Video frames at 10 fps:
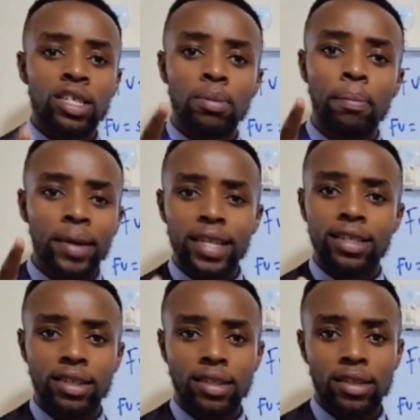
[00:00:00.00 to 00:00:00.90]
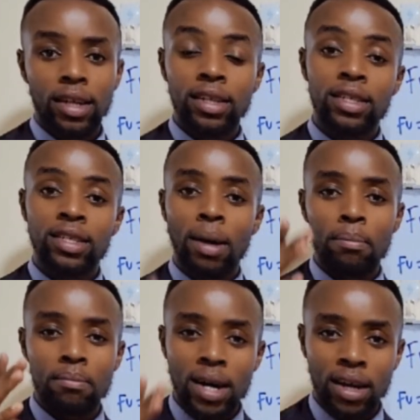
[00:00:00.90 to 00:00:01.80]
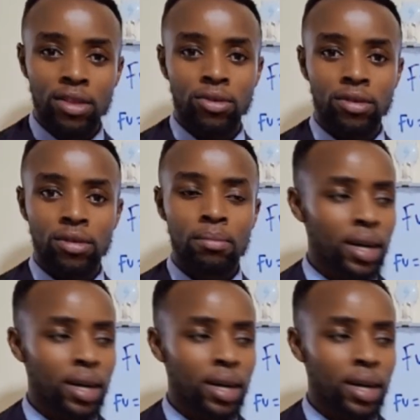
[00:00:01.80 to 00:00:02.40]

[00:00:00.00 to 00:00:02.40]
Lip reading: a sprint, it is a marathon.